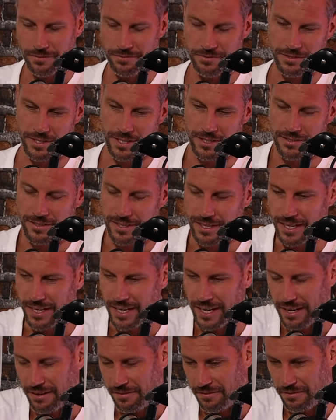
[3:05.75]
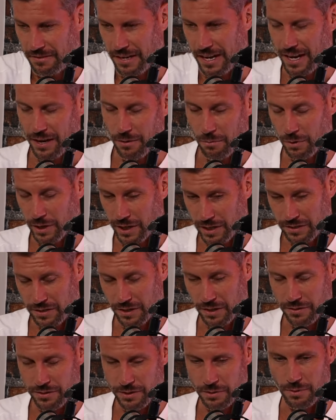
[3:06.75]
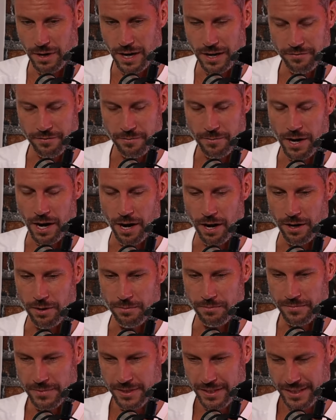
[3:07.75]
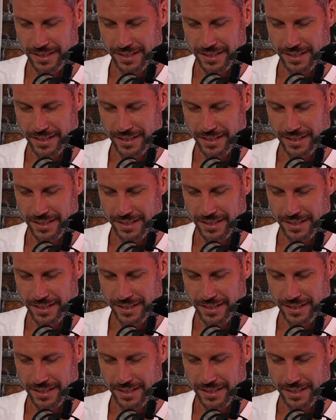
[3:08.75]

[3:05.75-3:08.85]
sixteen uh, weeks I was away from home.